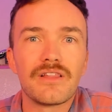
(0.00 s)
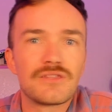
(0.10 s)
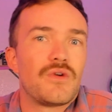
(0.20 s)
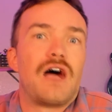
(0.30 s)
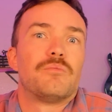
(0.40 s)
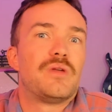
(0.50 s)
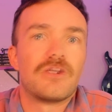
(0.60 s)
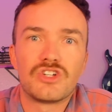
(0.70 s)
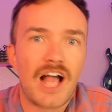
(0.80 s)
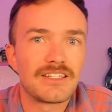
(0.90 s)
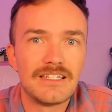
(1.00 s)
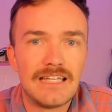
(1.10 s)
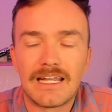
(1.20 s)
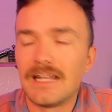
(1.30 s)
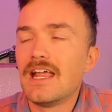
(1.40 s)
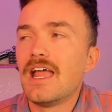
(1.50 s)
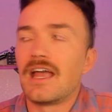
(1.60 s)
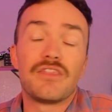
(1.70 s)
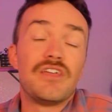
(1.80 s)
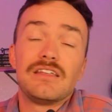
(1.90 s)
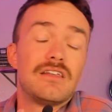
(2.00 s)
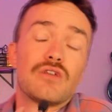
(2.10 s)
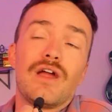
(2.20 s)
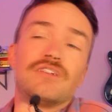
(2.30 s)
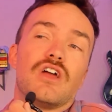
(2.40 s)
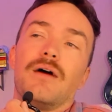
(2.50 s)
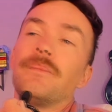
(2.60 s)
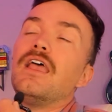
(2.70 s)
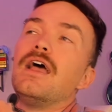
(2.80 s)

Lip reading: That's how Peter Jackson did it, and I think he did a great job.